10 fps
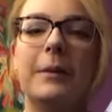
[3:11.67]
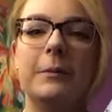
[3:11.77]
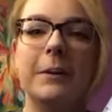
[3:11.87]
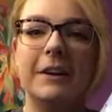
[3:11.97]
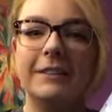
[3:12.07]

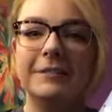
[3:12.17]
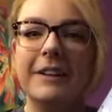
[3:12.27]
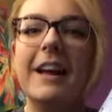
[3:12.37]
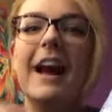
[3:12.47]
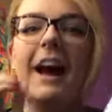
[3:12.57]
were,
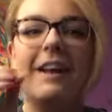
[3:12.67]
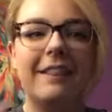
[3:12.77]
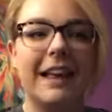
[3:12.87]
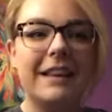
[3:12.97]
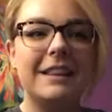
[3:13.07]
I
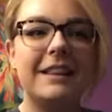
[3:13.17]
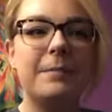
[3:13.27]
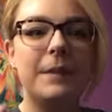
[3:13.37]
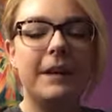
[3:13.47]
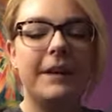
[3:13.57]
liked
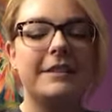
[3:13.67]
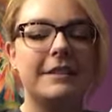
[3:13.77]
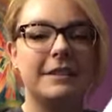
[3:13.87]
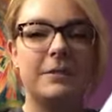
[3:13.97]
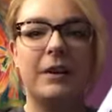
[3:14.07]
them because
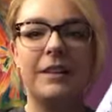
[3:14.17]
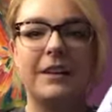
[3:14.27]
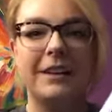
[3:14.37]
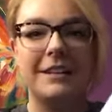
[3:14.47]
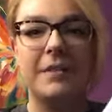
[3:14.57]
that's
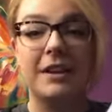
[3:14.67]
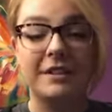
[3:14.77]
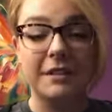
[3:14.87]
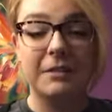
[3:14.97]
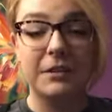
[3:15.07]
very, it's very
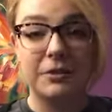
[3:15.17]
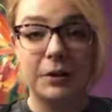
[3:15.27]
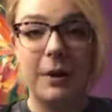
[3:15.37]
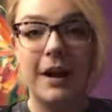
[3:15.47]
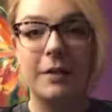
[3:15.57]
different for
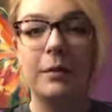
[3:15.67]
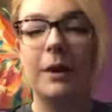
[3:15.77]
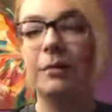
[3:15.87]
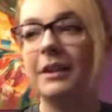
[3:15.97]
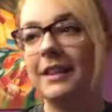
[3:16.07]
a YA
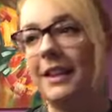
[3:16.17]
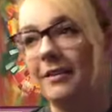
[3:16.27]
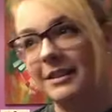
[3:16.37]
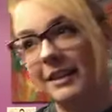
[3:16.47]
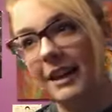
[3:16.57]
book, but then I
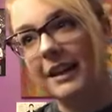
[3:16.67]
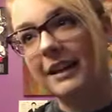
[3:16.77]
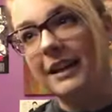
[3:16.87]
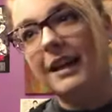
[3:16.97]
was like,